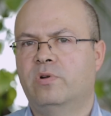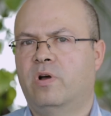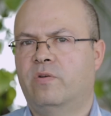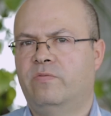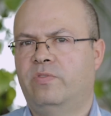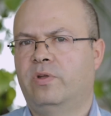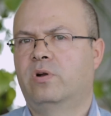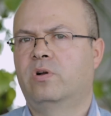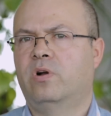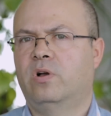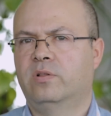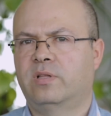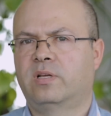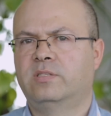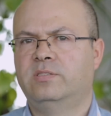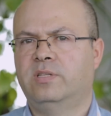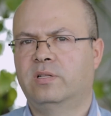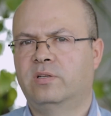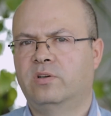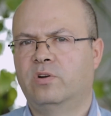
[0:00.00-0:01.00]
of their
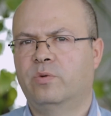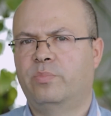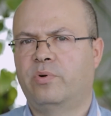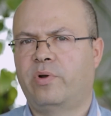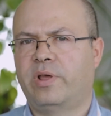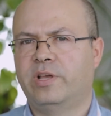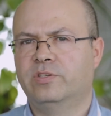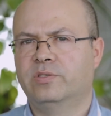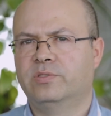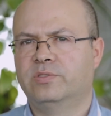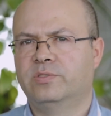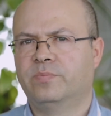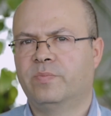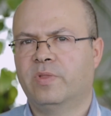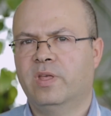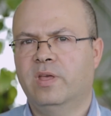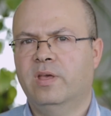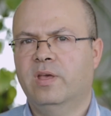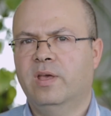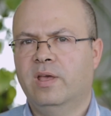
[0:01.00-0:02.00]
contact center operations
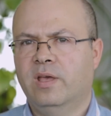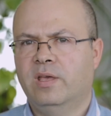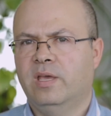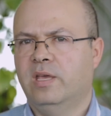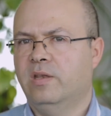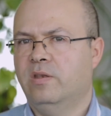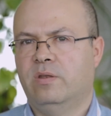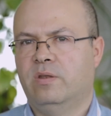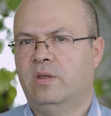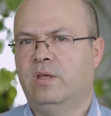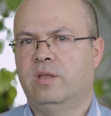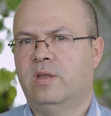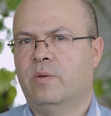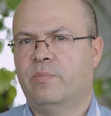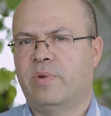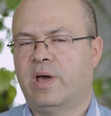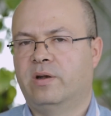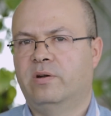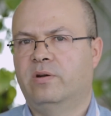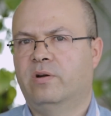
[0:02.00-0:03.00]
in a
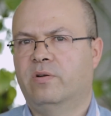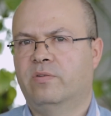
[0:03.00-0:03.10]
matter